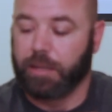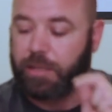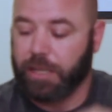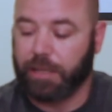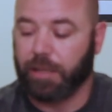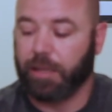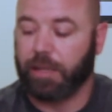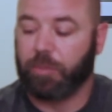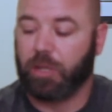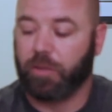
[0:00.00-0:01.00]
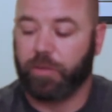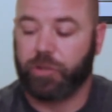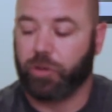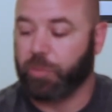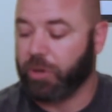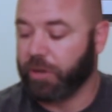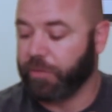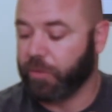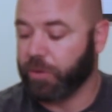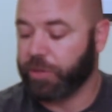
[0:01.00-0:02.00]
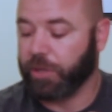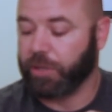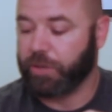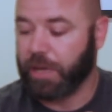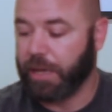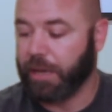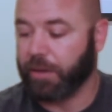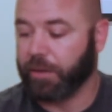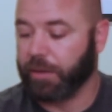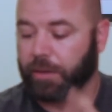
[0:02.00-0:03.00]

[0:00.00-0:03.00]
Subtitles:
Check the link below for short par 4 so you can try it out.